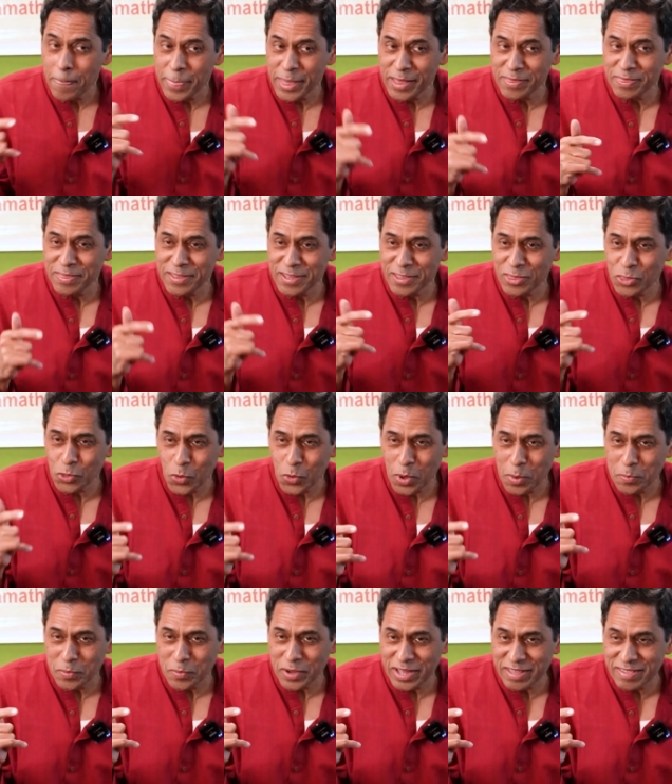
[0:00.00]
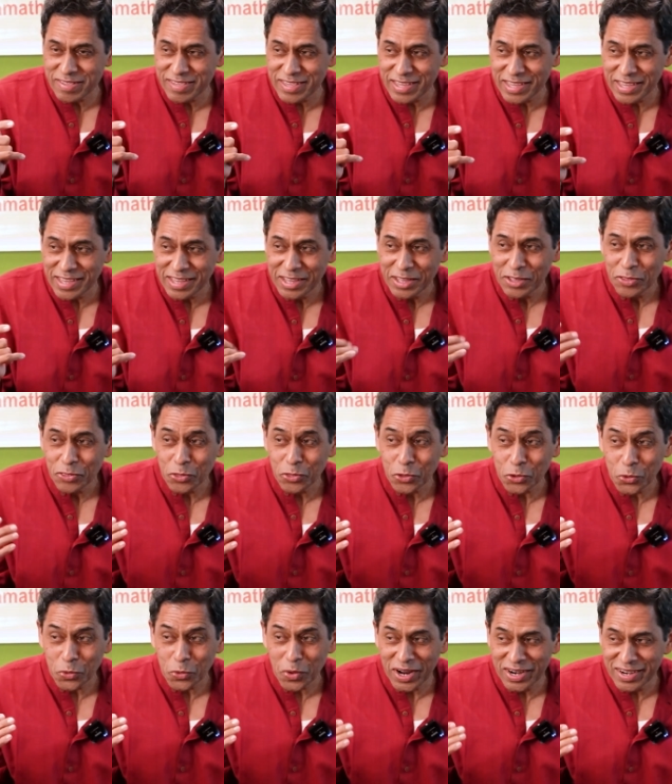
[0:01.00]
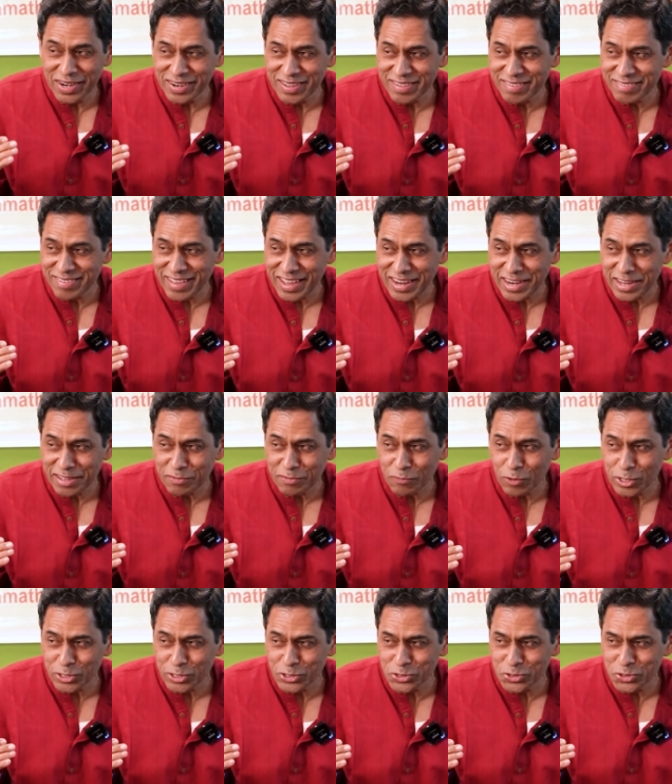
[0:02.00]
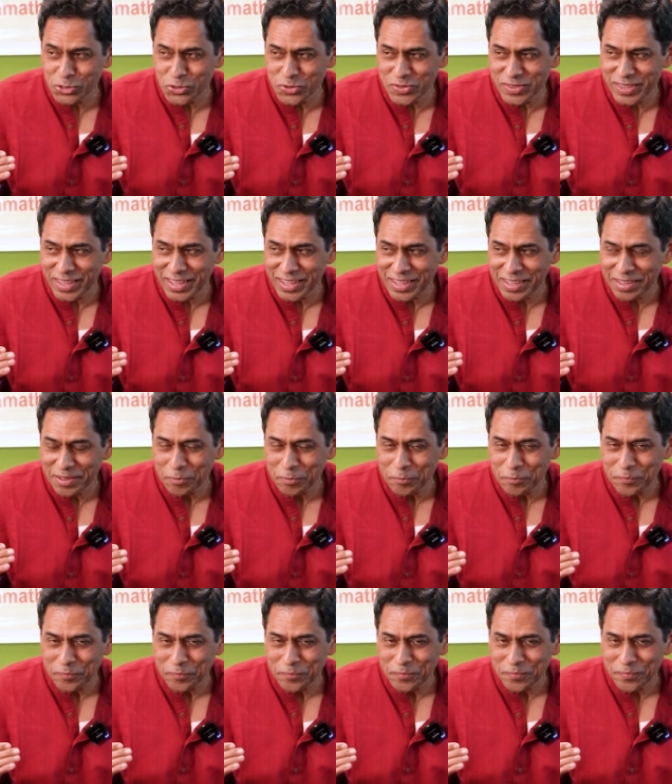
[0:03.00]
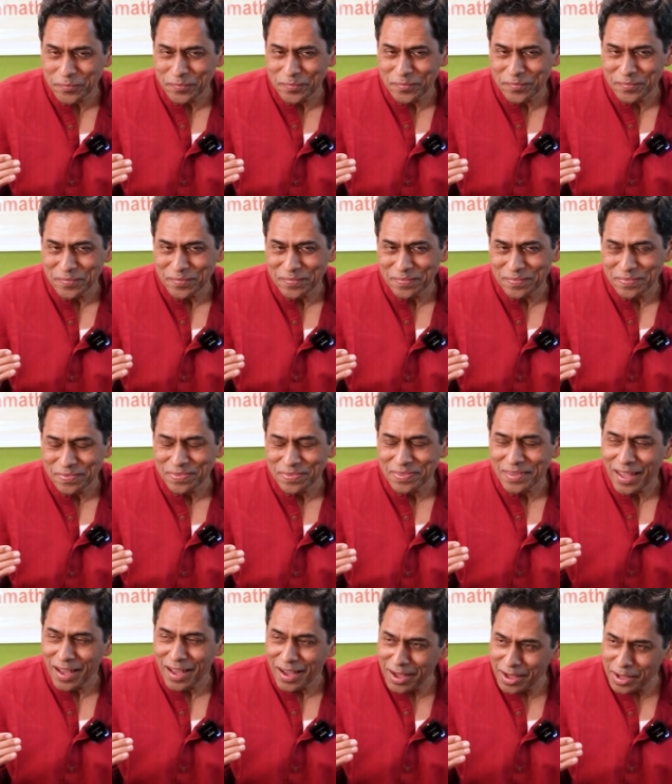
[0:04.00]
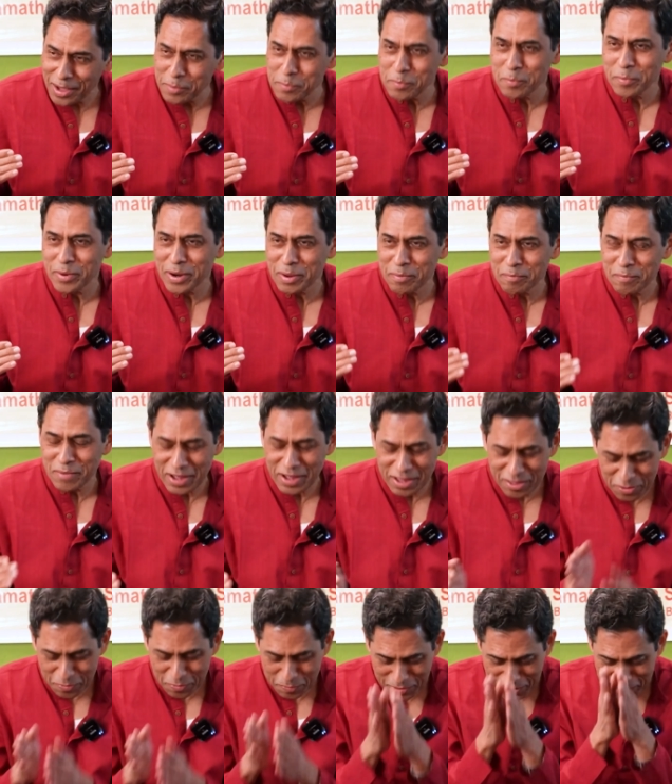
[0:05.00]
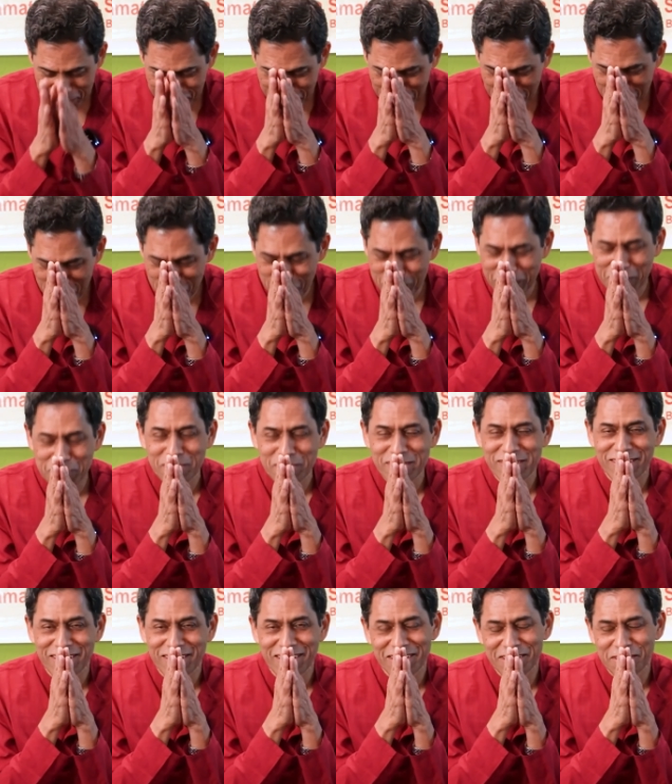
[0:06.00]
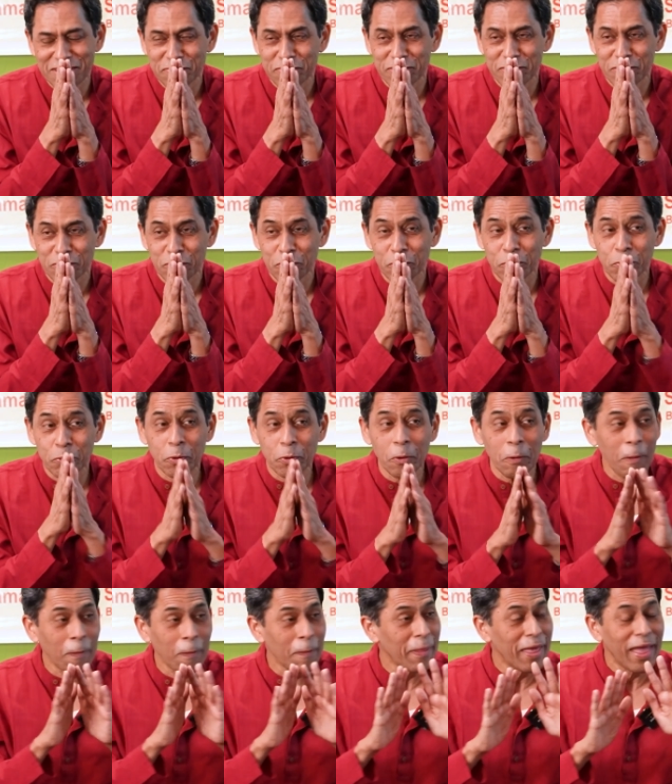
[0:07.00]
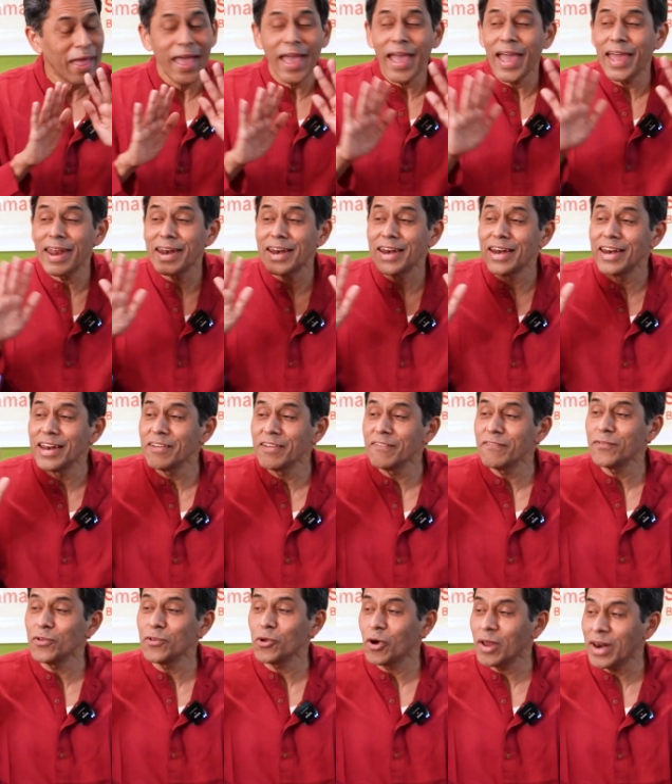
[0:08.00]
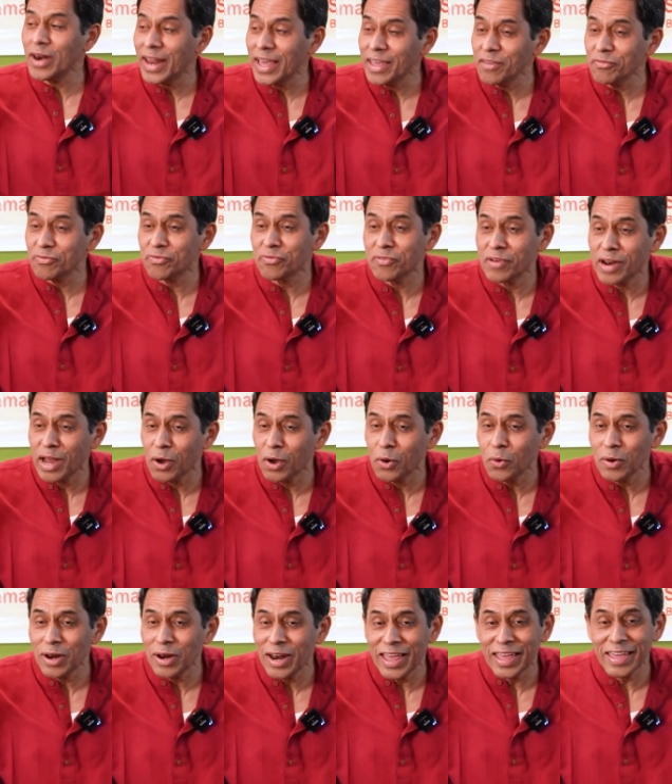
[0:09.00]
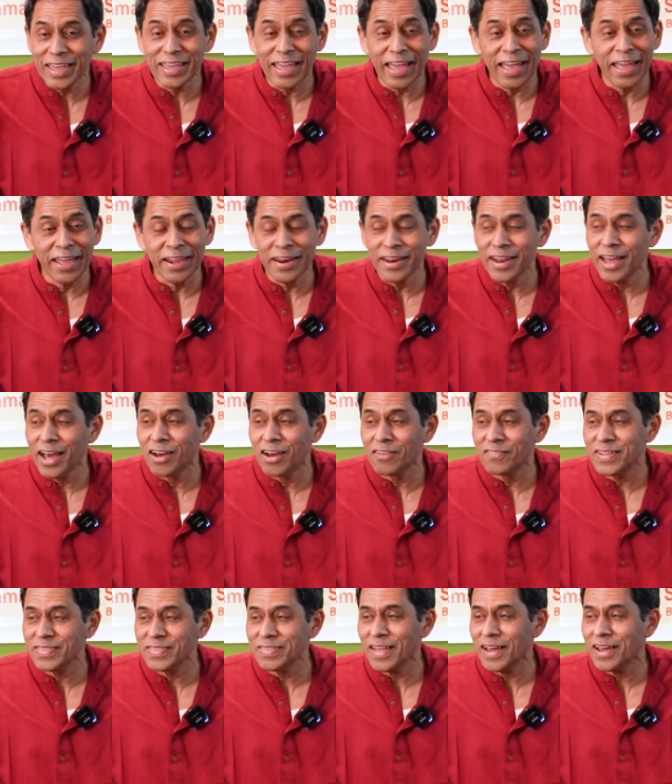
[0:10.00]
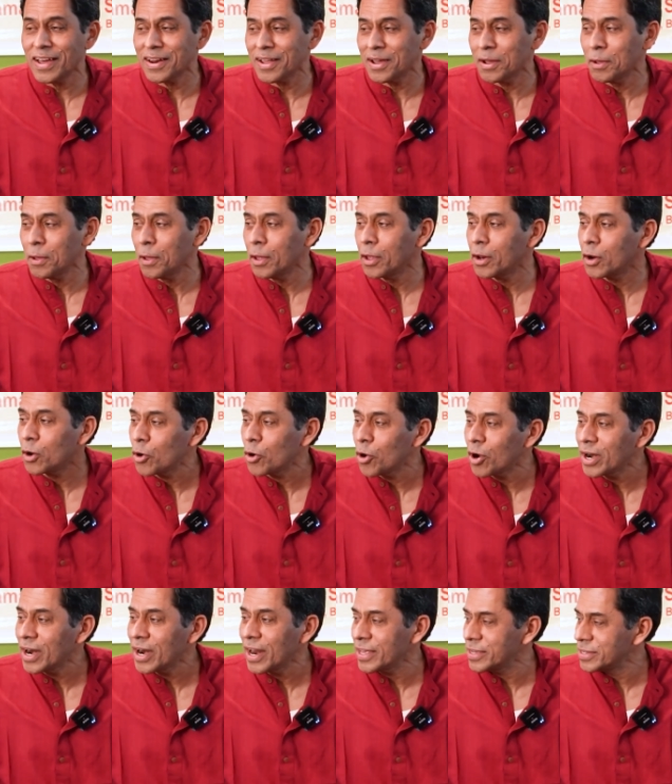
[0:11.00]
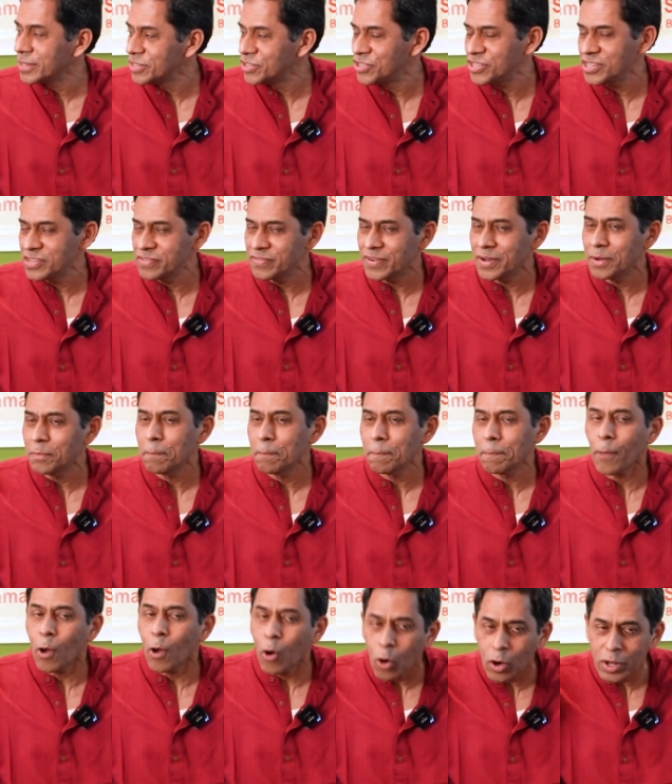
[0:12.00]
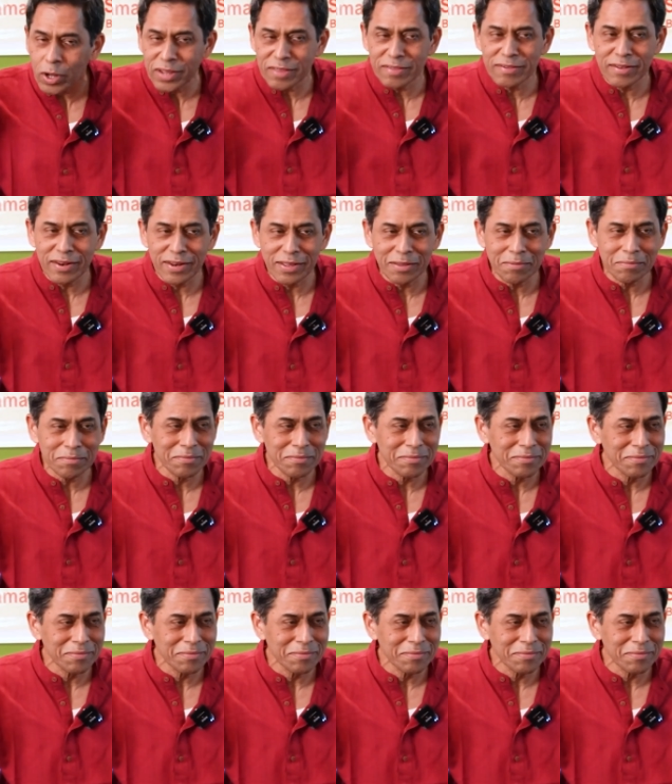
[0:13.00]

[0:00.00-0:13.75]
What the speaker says: Tattvam Asi, through understanding, what should you say? Aham Brahmasmi, do namaskara for the Guru, and live your life now like an avatara, not like a jiva. Honestly,